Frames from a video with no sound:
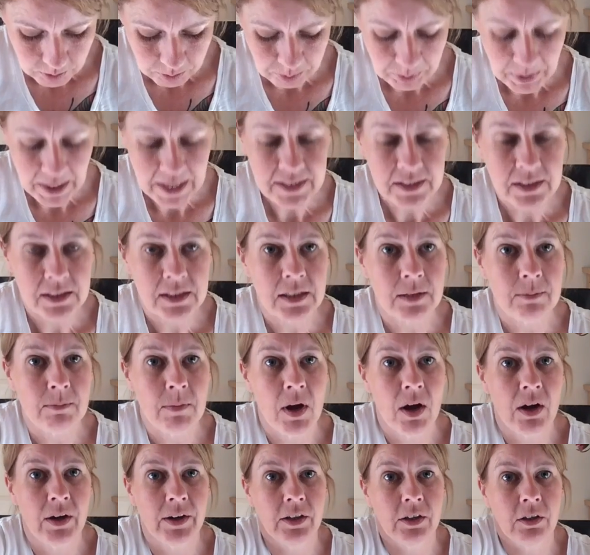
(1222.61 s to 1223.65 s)
patterns in
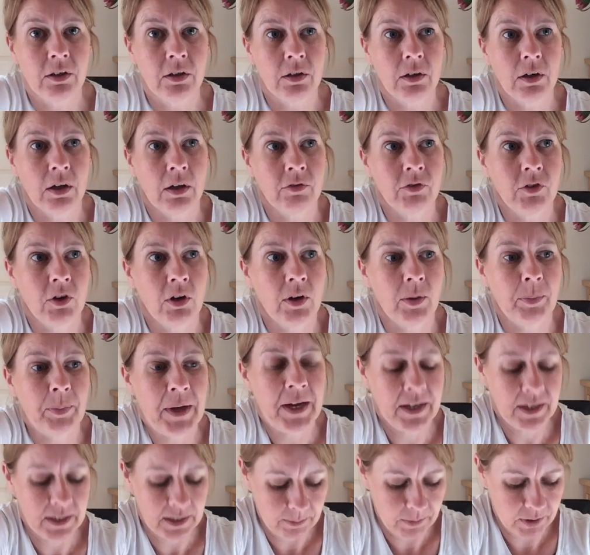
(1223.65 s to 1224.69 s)
mind. I've got a
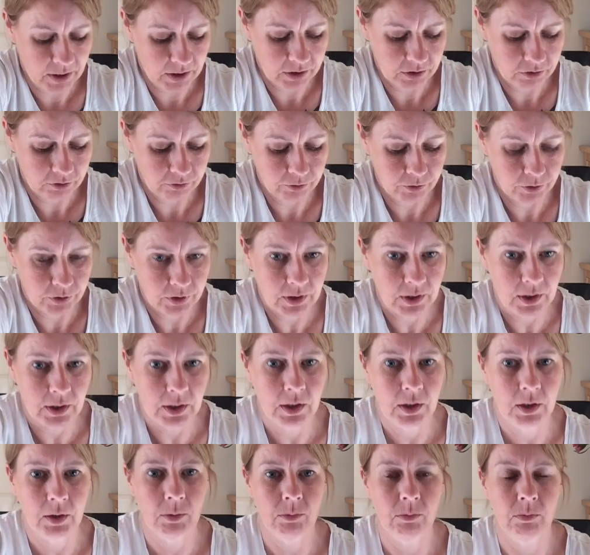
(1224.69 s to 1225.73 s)
pattern in mind for
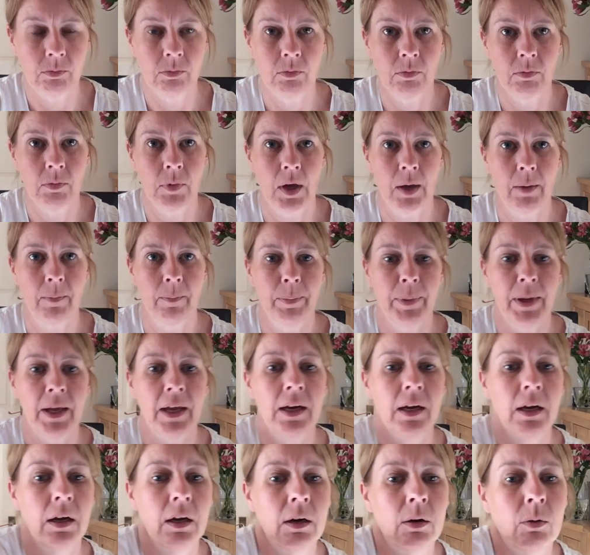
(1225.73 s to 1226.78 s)
the
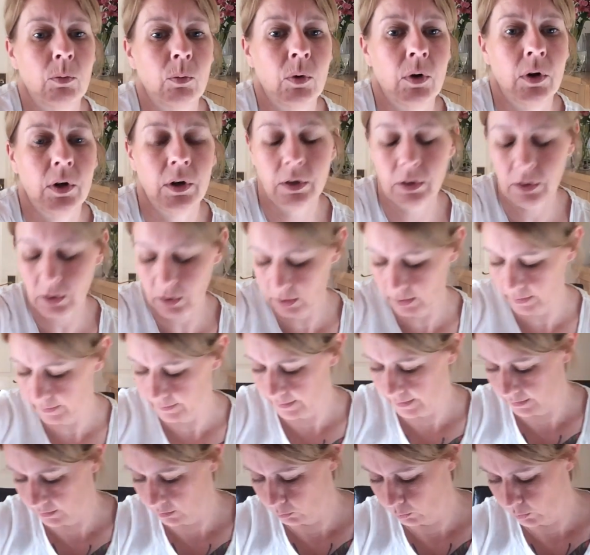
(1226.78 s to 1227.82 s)
pink one, and
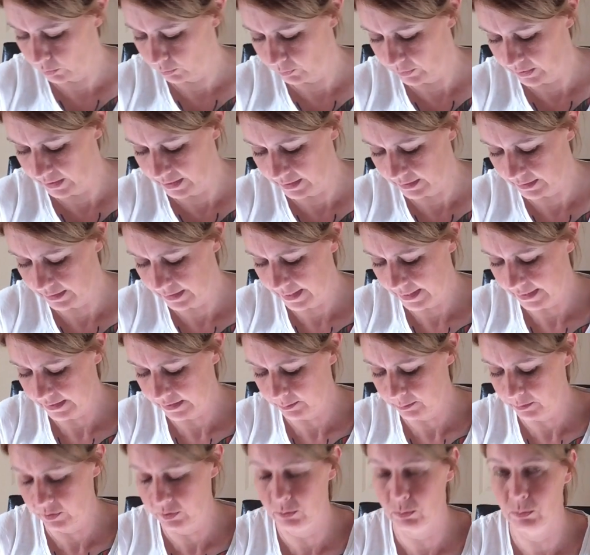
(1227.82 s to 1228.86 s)
then the one we had
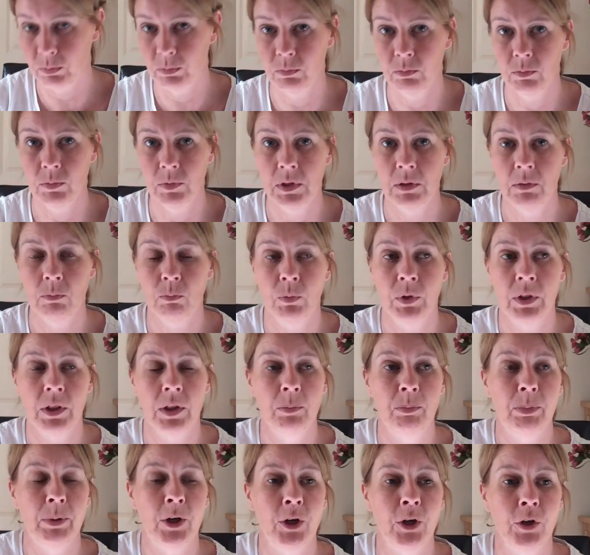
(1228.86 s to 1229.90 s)
last month with the
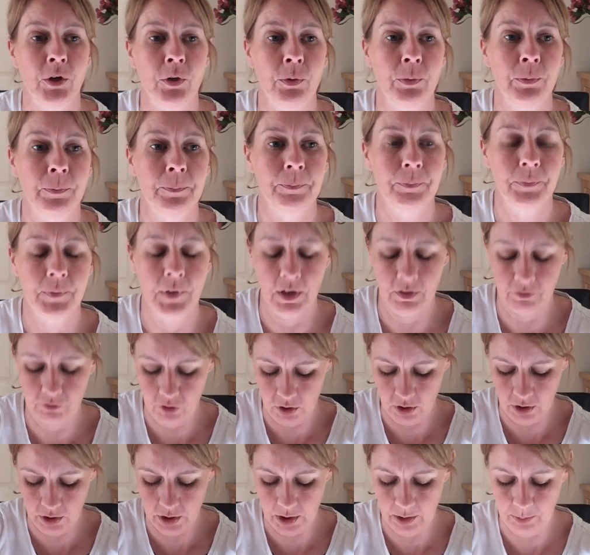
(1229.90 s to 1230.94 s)
blue, I've
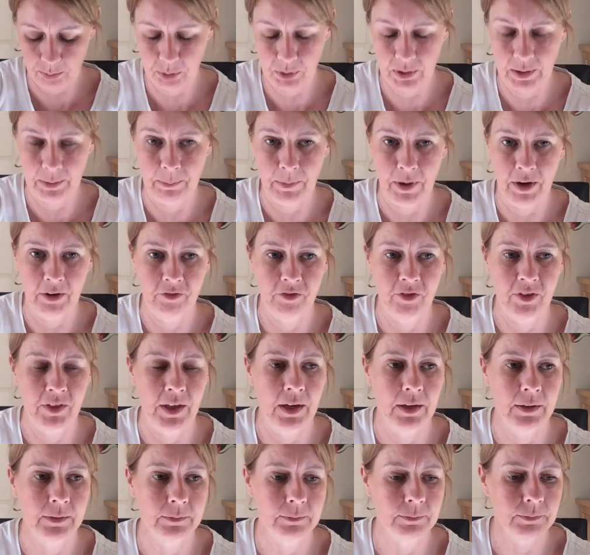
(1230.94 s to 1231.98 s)
got a couple in mind for
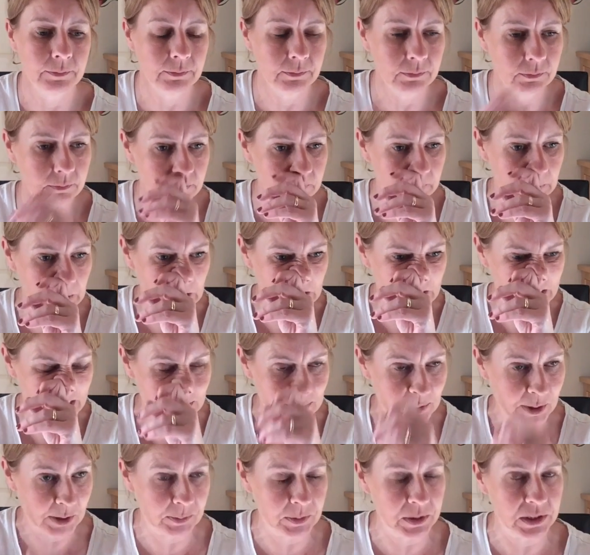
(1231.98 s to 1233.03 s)
that. Artie
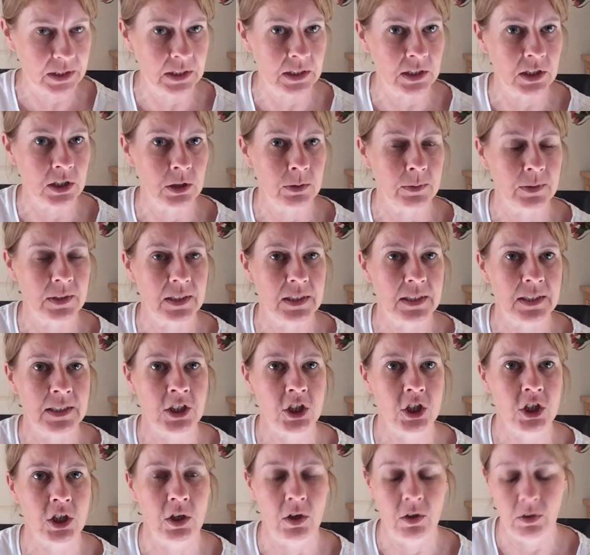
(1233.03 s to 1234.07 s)
Moments is doing a
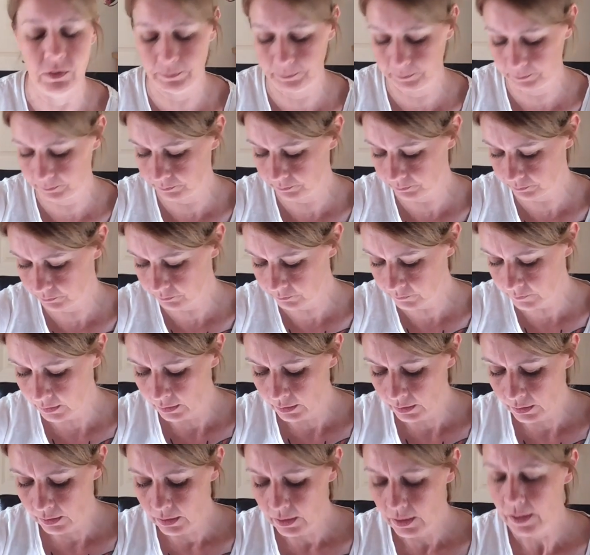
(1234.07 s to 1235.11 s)
stitch along,
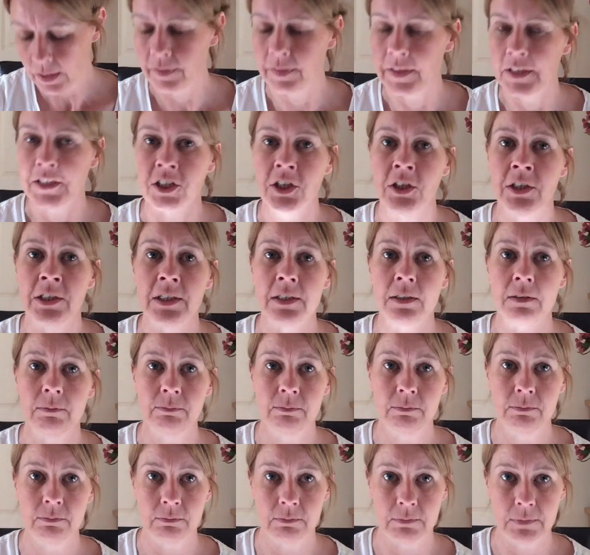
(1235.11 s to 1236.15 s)
and there's only
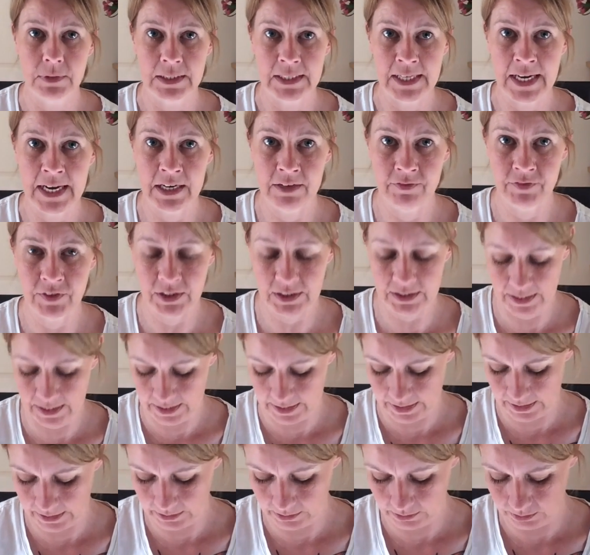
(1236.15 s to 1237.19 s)
10 of us in
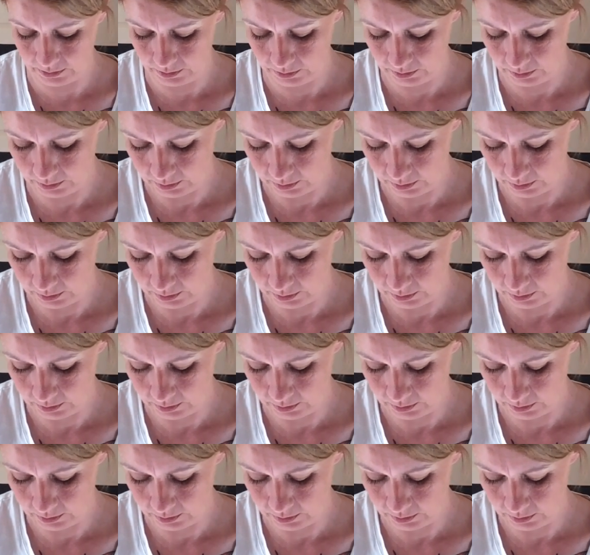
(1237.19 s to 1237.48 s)
it,